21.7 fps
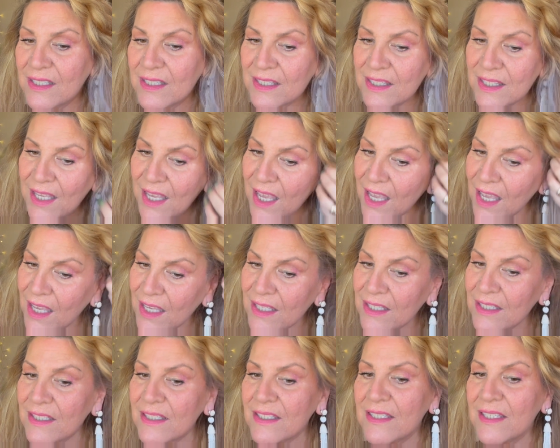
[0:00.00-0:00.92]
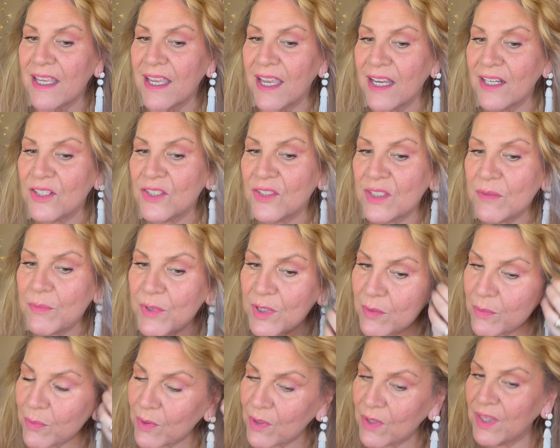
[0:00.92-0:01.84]
That is actually
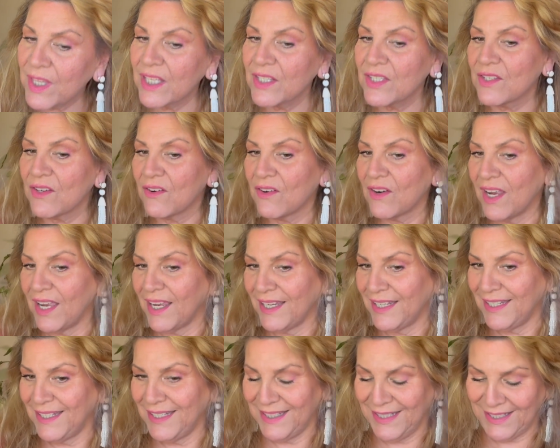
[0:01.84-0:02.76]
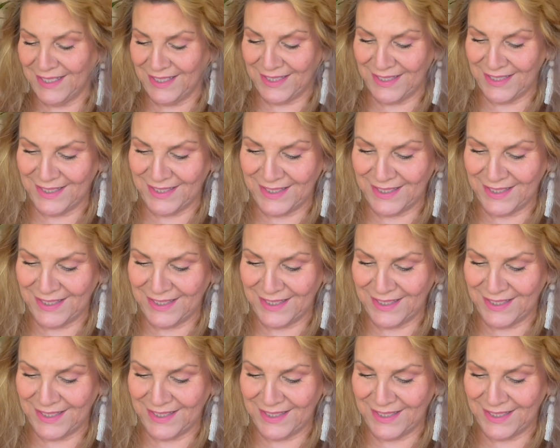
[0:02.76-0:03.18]
purple. That's all right.